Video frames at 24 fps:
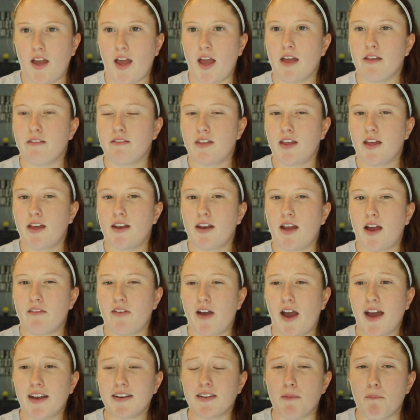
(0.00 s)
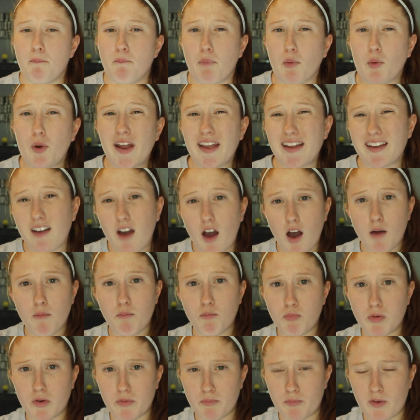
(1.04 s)
And then I've had to break
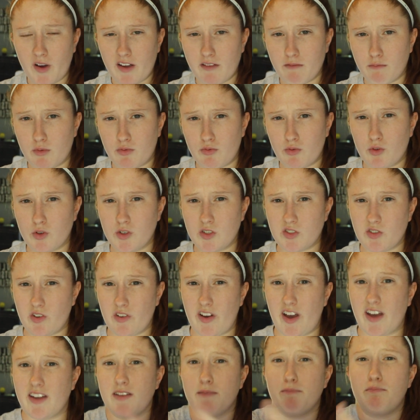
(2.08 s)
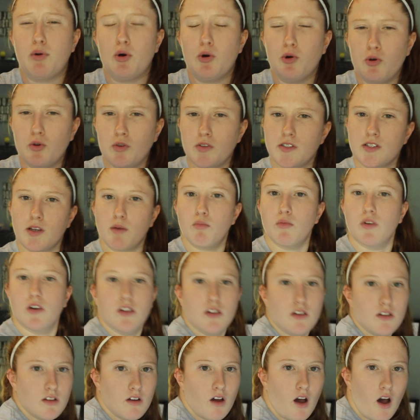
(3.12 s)
up a fight before, so I've had to pull
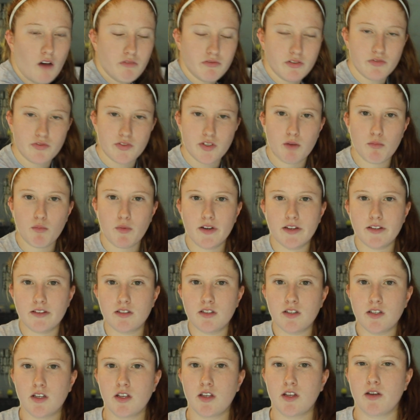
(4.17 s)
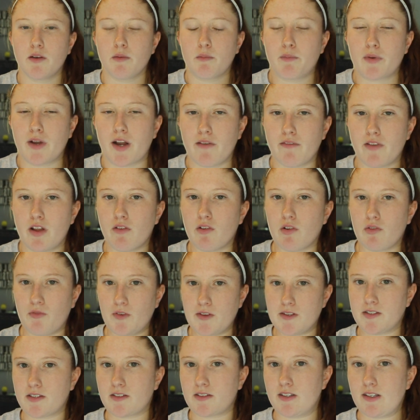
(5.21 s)
someone off of someone, but I've never
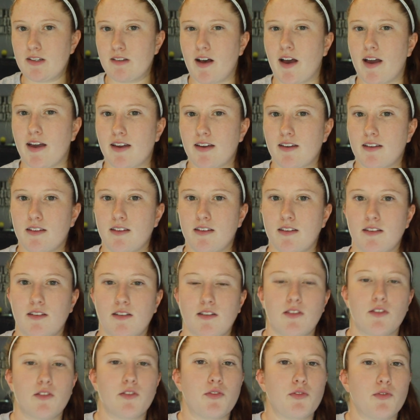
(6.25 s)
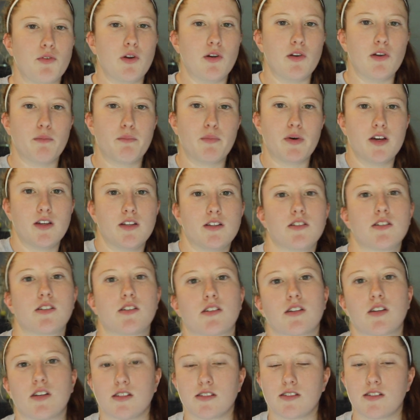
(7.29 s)
physically, like, thrown a punch,
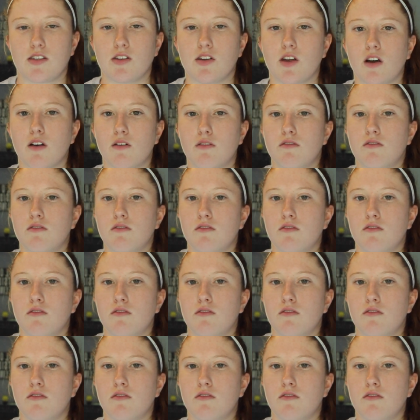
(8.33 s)
because, you know,